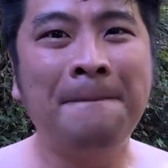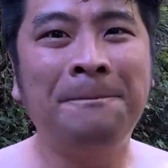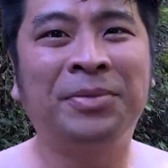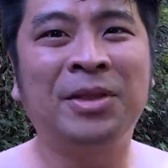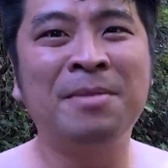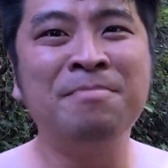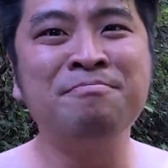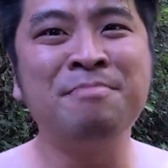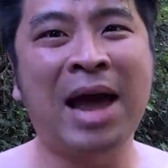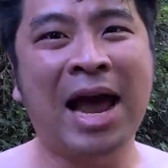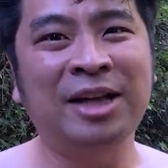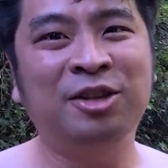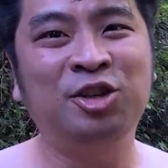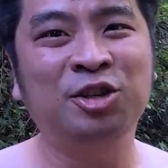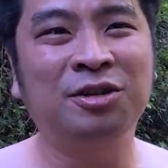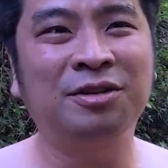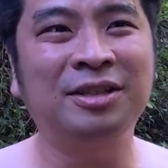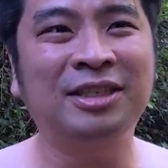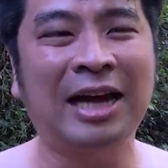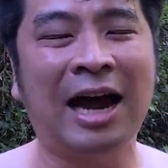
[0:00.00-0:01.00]
The
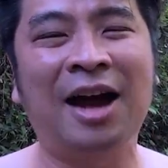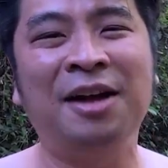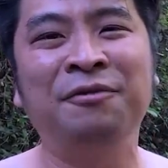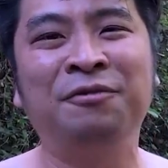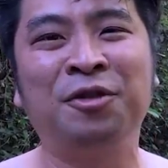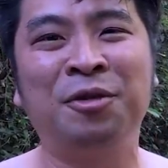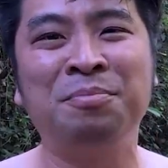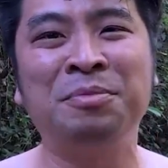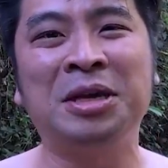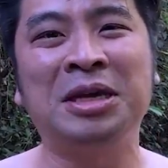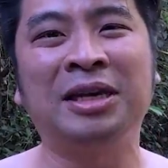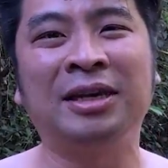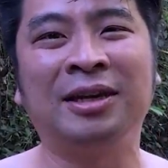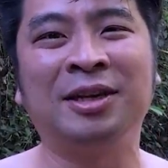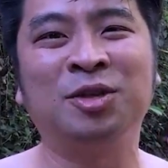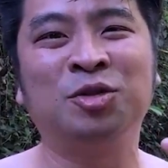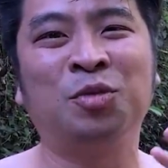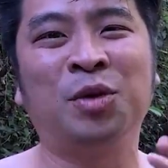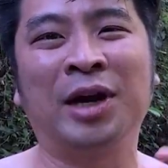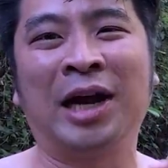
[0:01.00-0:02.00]
magical time for me
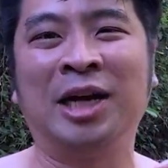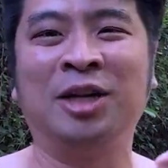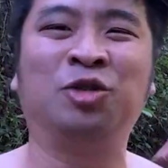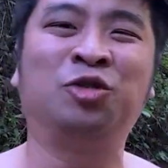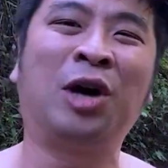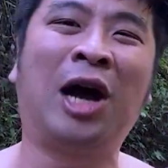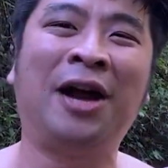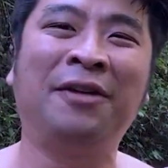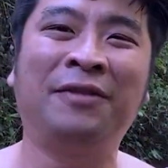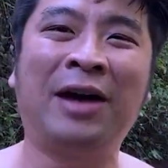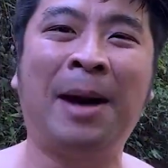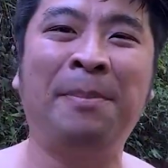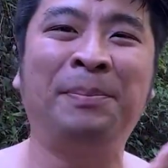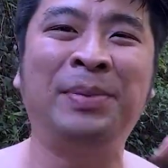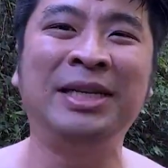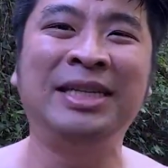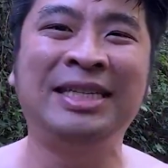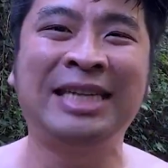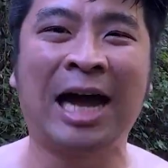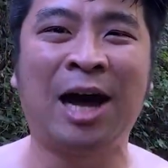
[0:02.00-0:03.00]
is when I drive up
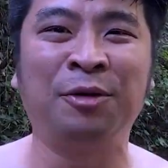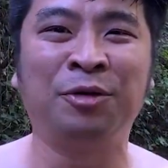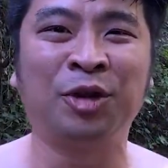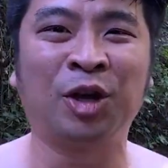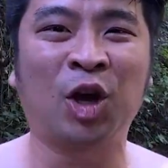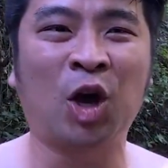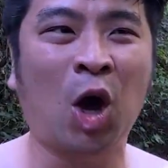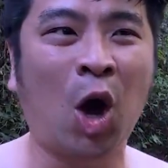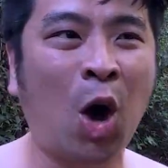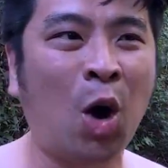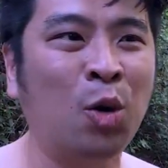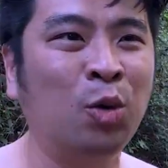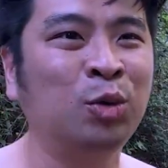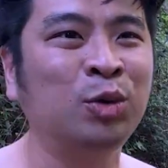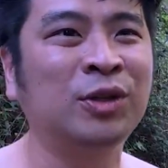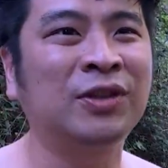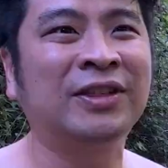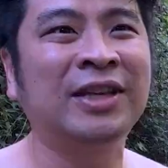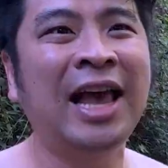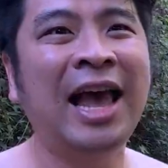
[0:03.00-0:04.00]
and down the
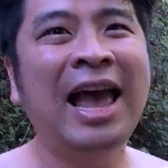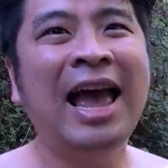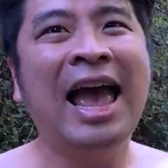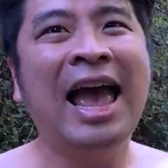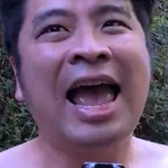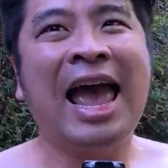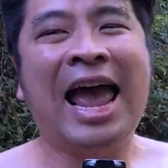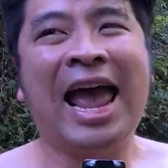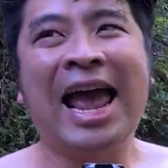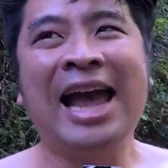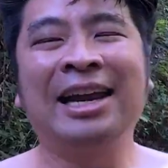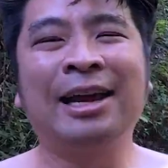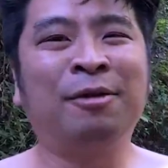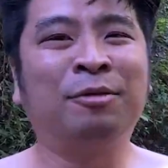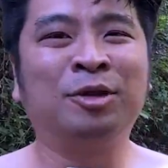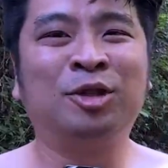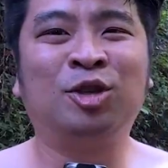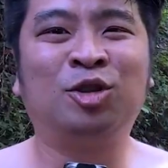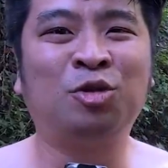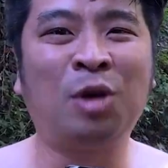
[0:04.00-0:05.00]
coast, and I
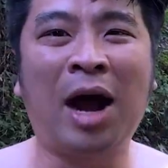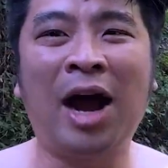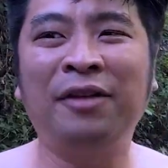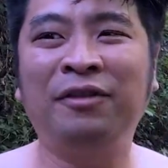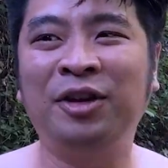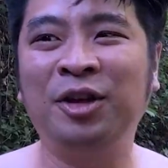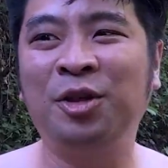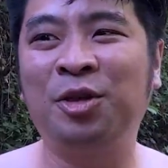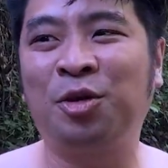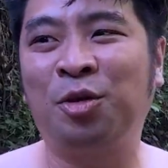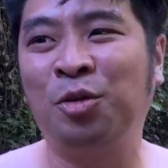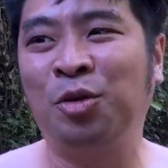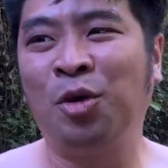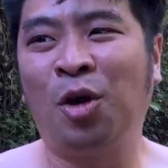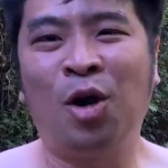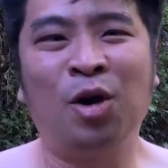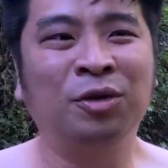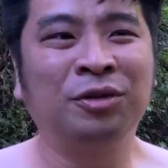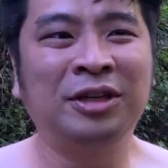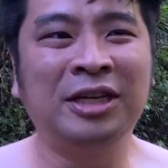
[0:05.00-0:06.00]
was driving through
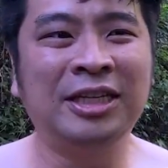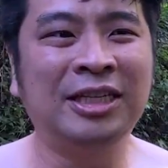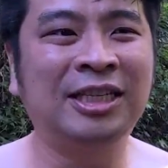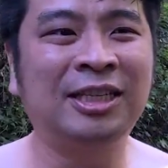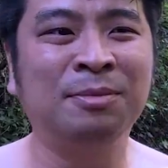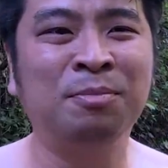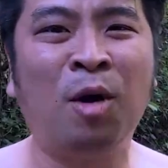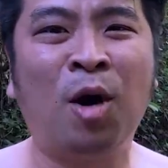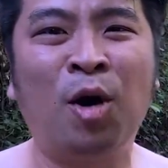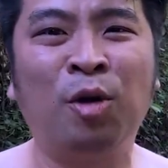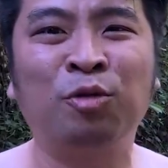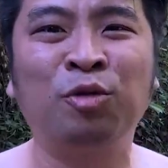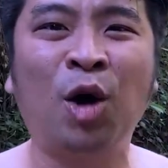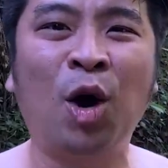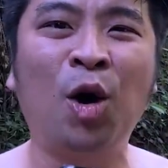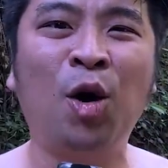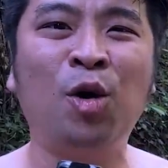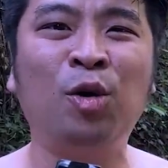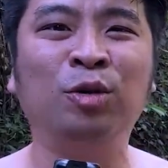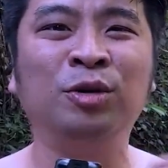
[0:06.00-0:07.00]
all these small
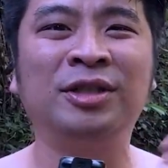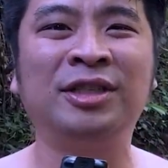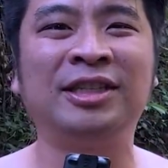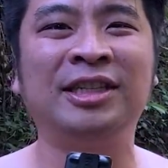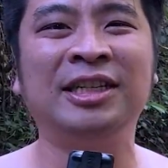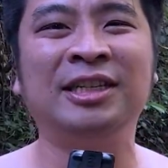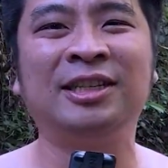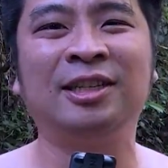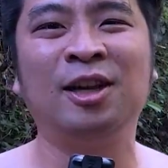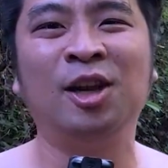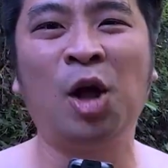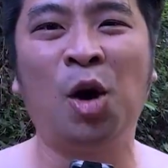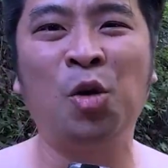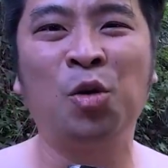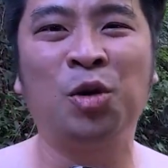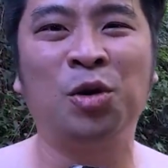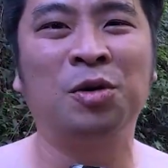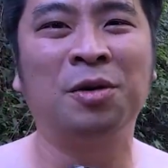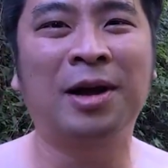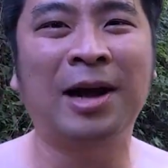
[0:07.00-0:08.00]
roads, this
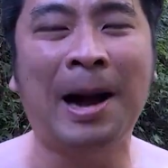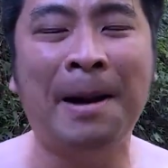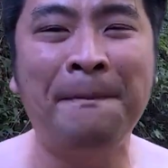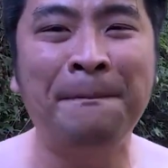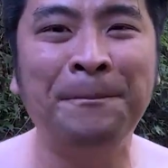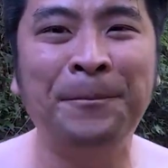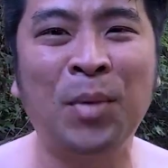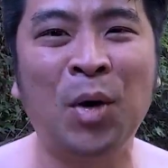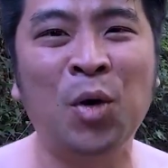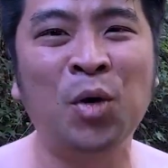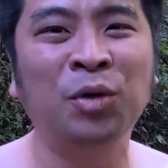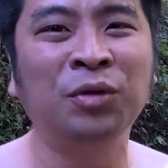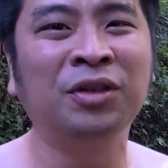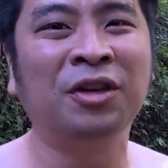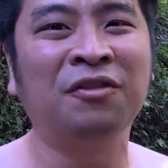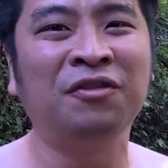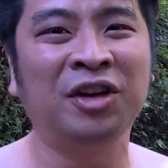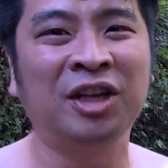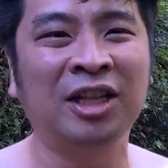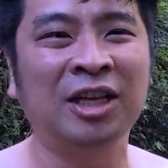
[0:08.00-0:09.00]
local kampong, the
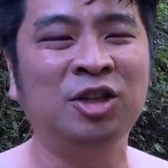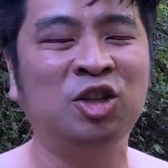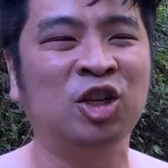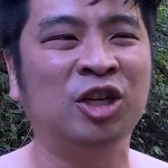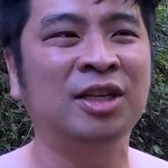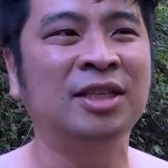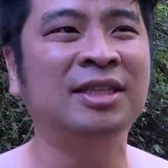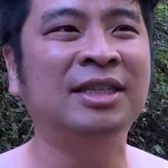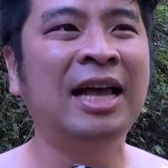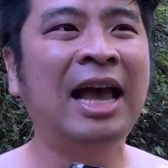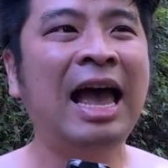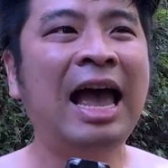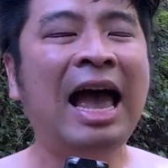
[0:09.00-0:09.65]
villages.